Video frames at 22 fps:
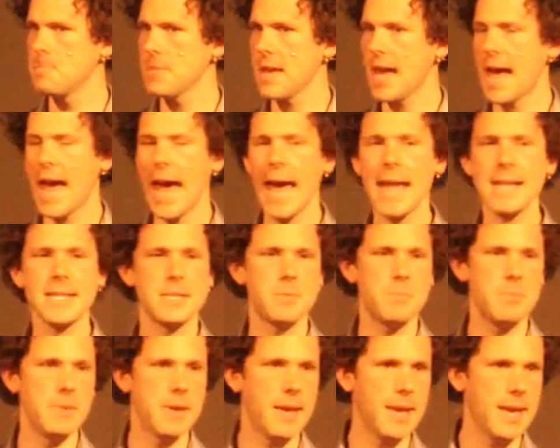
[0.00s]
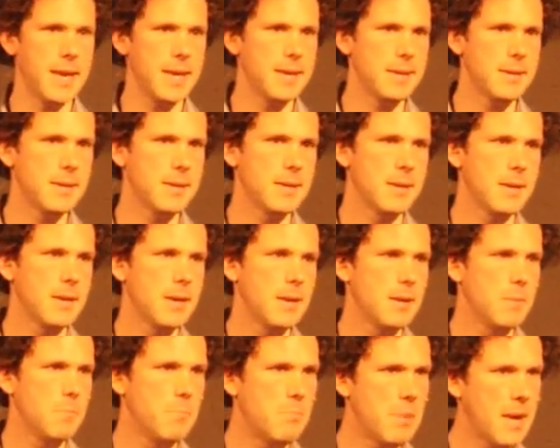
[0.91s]
had to be
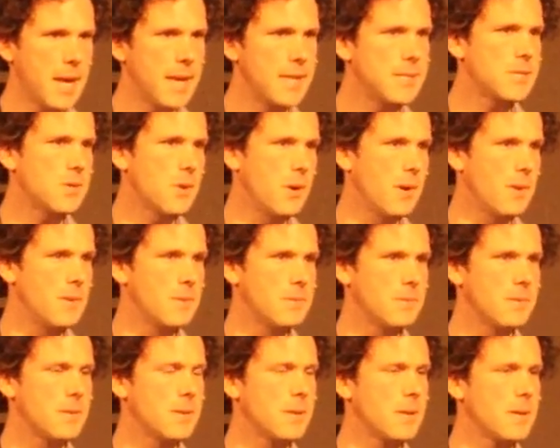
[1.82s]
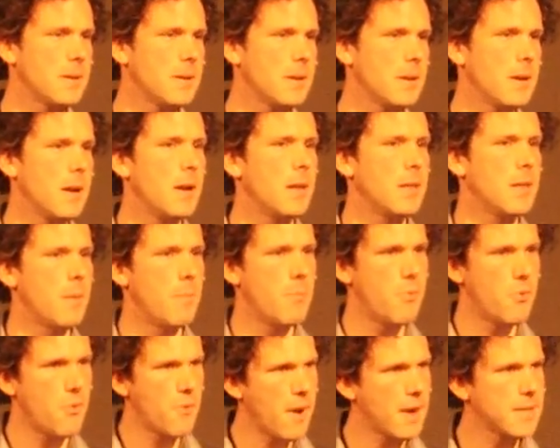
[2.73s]
based on the
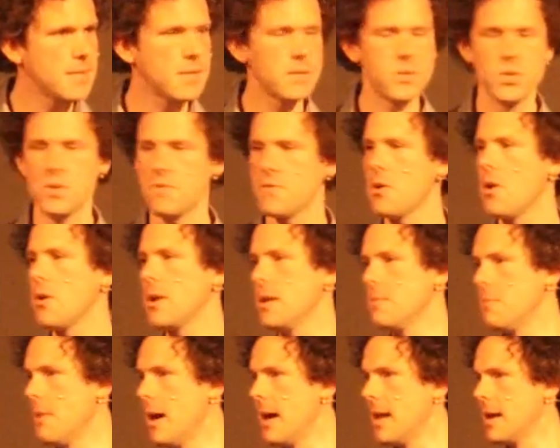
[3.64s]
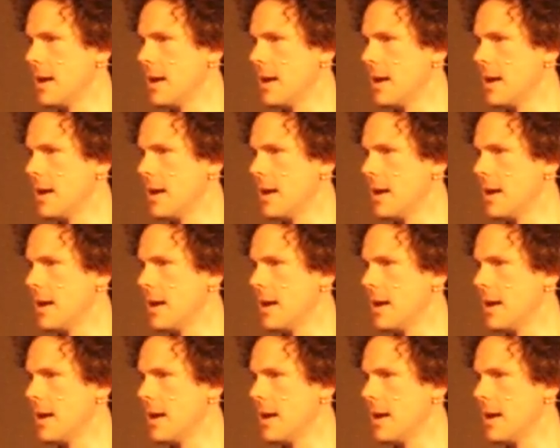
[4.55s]
presence of God in my